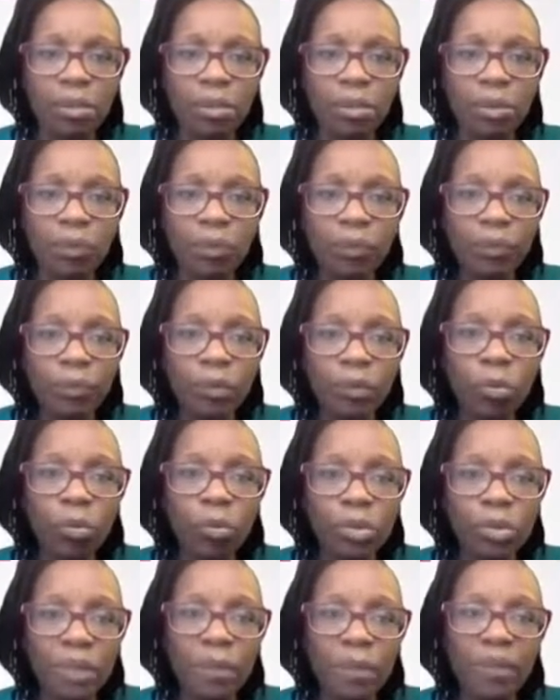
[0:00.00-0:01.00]
so
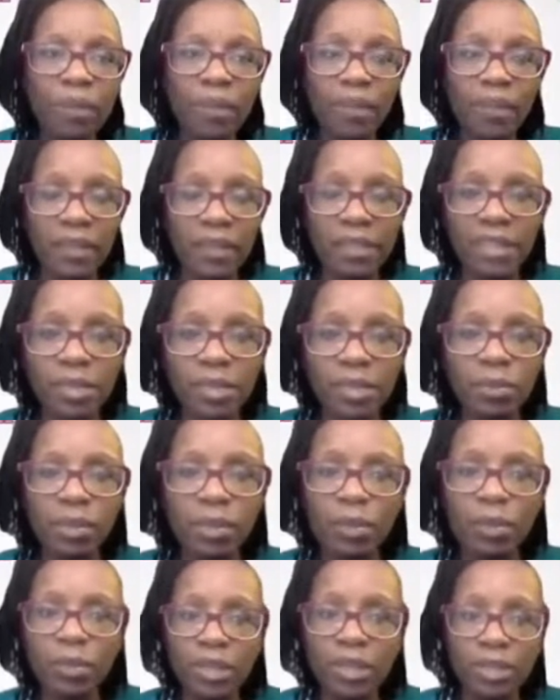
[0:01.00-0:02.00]
some of the things that we
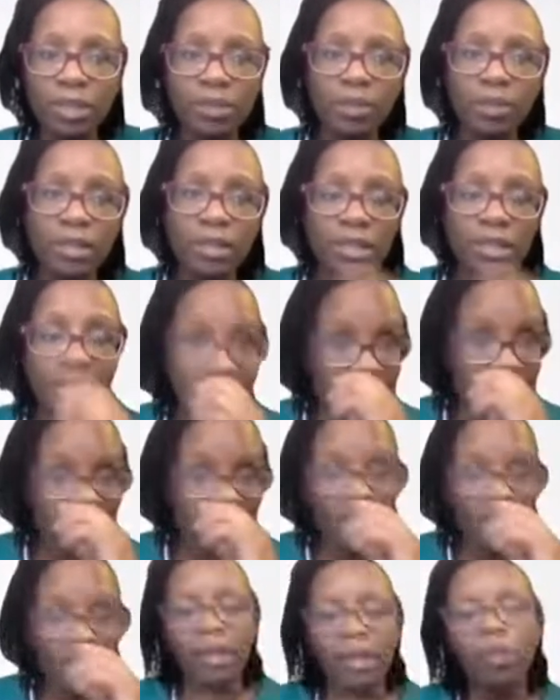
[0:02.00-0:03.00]
noticed was that
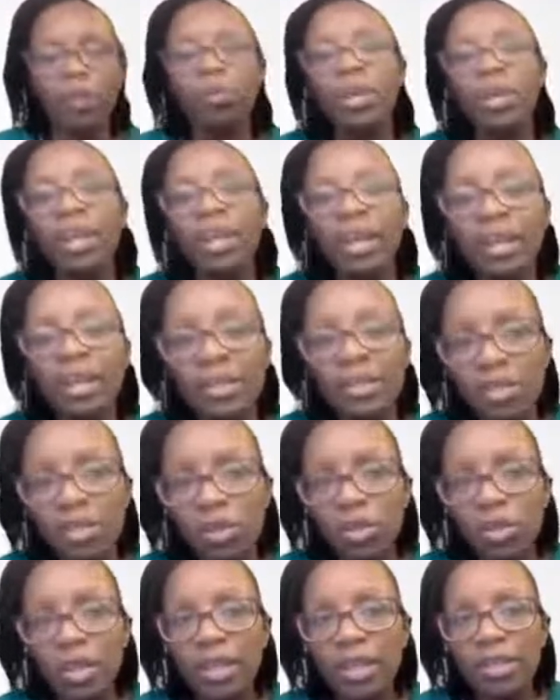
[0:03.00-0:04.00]
we
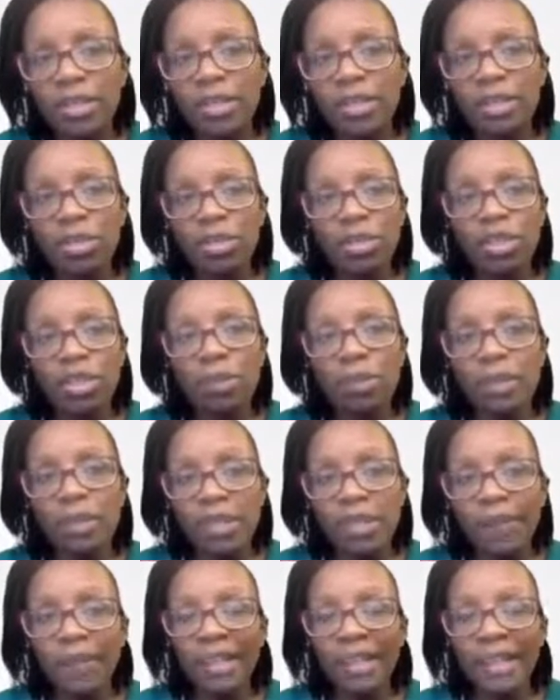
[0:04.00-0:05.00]
instituted institution
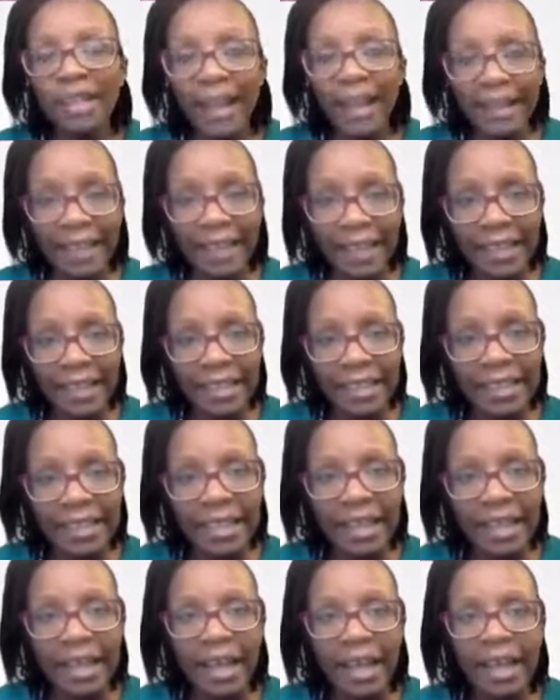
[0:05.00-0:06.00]
specific guidelines
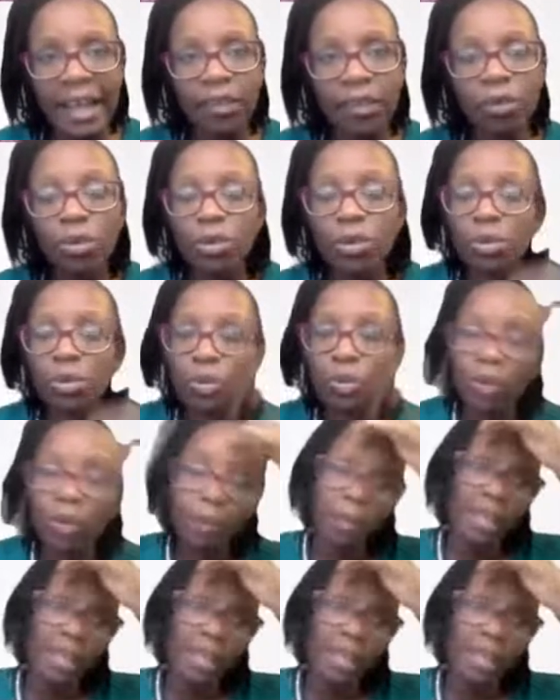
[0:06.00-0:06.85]
and also